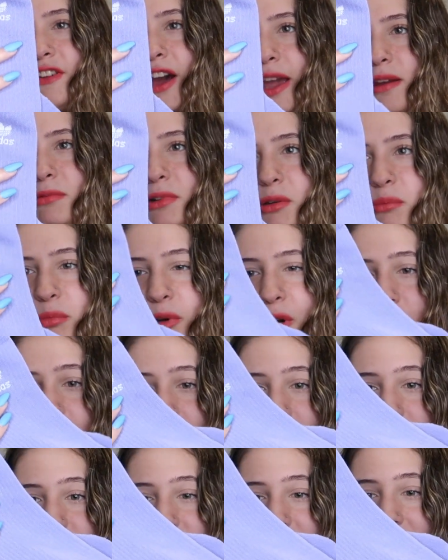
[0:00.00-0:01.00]
vibrant
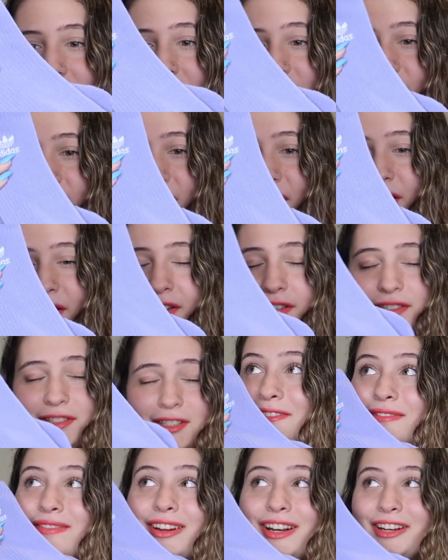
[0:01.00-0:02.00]
purple socks.
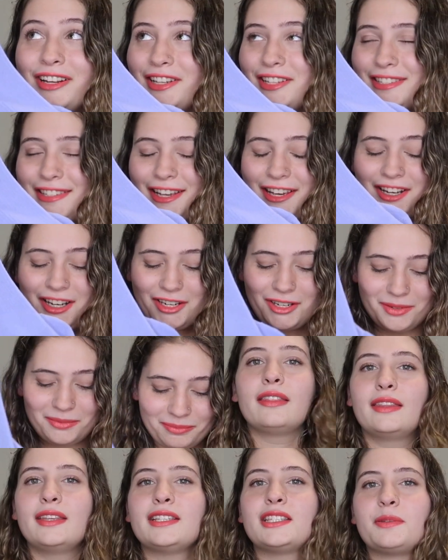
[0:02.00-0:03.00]
Very excited.
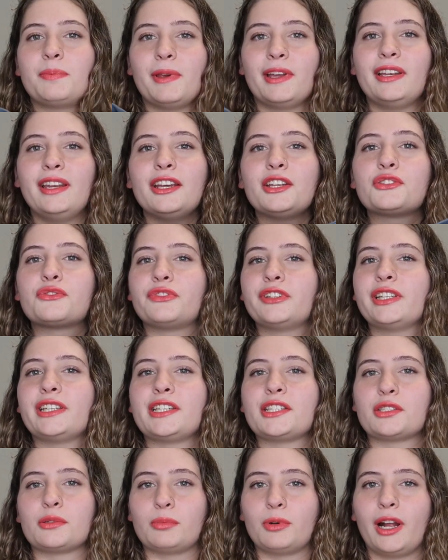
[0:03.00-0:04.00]
These spandex
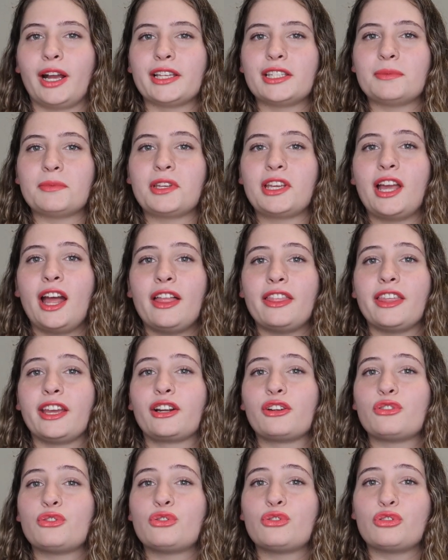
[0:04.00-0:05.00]
really surprised me.
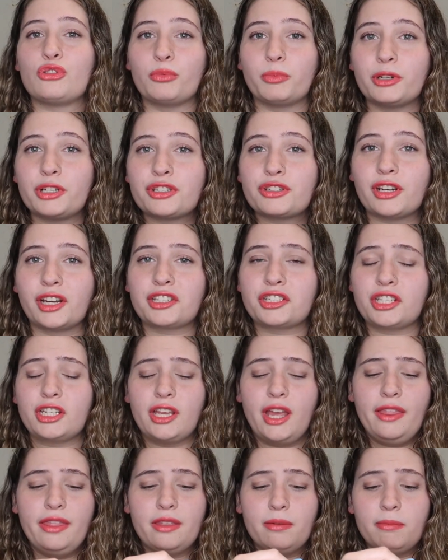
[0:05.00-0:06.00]
They're super
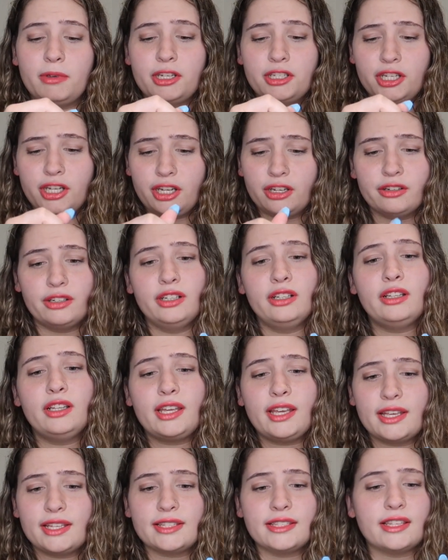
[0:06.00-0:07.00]
stretchy. The material
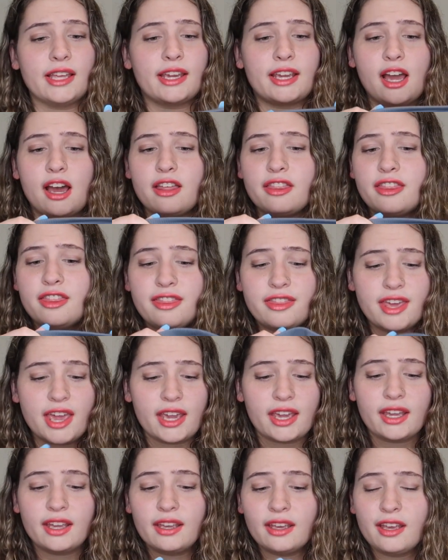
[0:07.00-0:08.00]
is like a
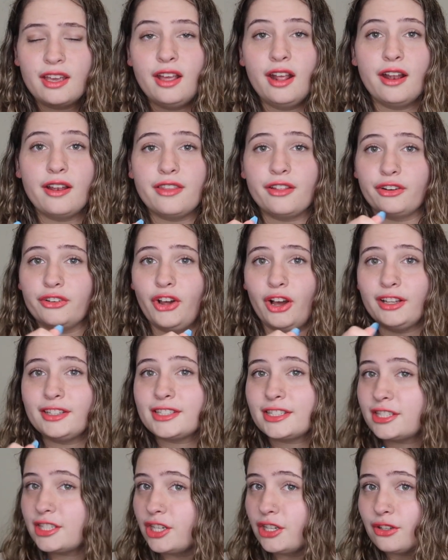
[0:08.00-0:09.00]
thick. They're not
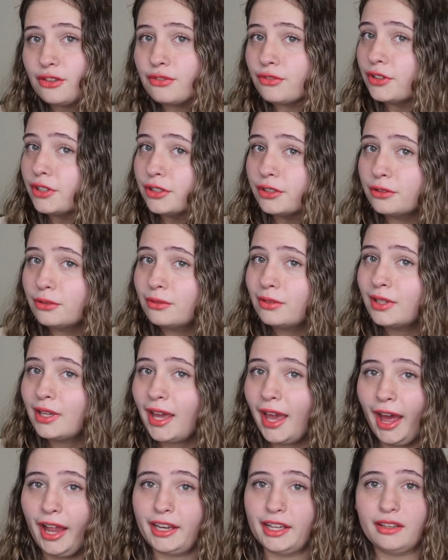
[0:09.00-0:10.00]
see-through
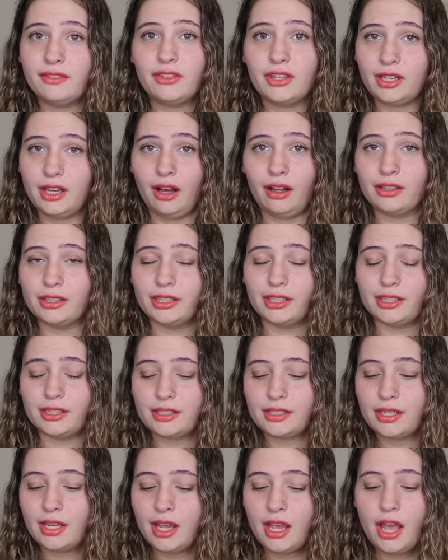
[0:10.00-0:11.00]
any of the
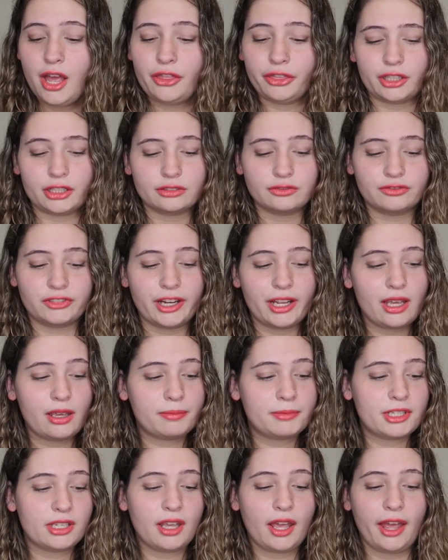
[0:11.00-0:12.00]
colors. They're
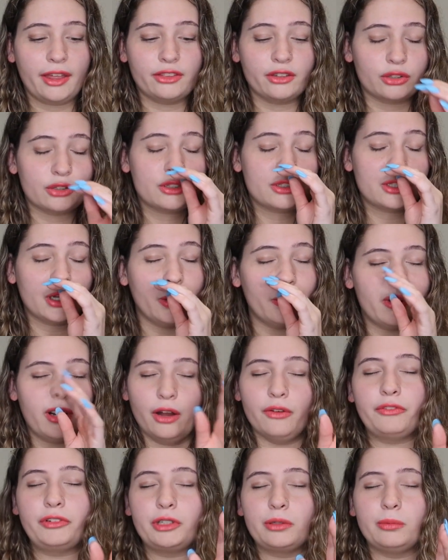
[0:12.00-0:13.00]
ribbed and they're so
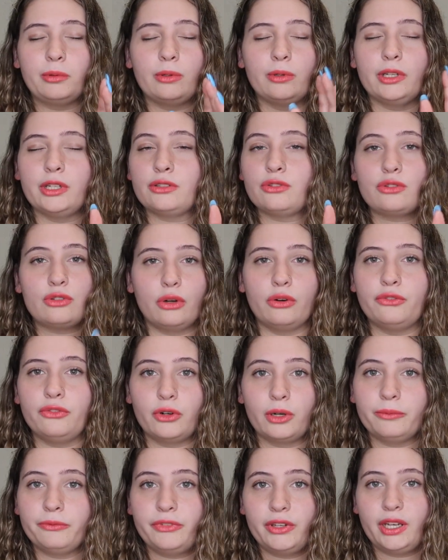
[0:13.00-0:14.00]
comfortable and so
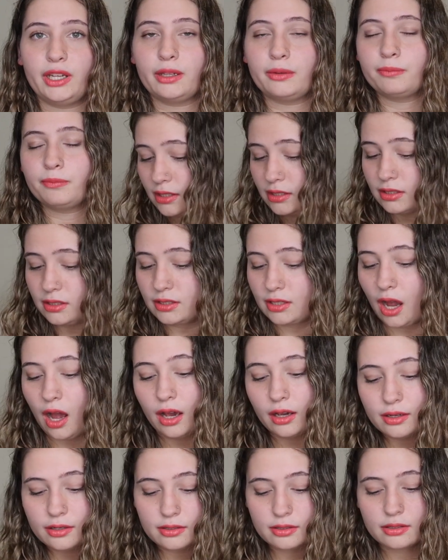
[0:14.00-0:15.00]
form-fitting. These
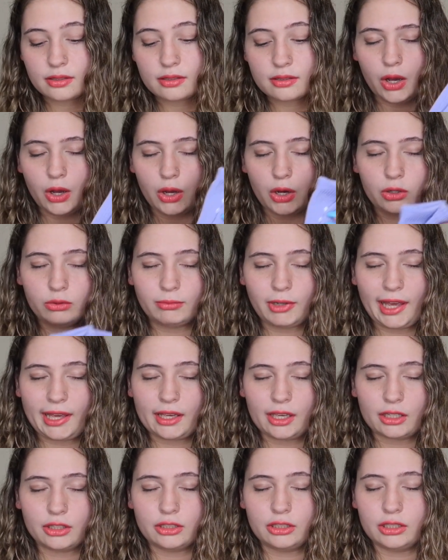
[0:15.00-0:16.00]
socks, oh
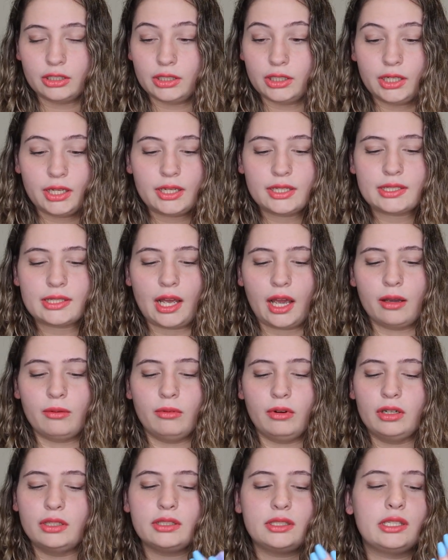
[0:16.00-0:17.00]
my goodness, I
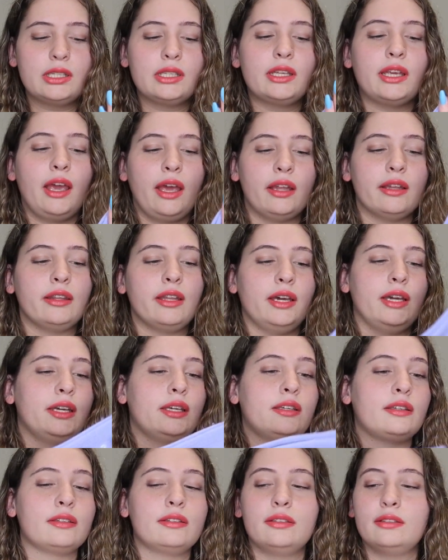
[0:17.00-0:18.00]
want to get
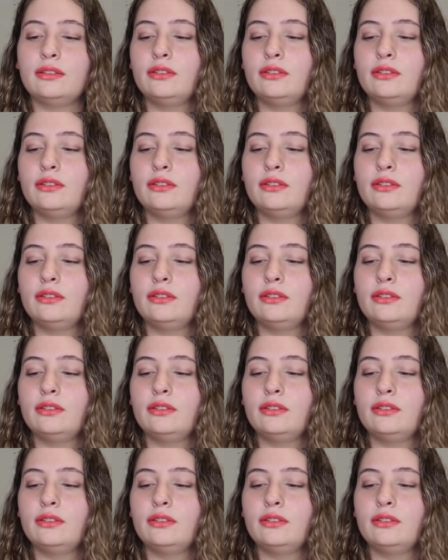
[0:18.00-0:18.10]
like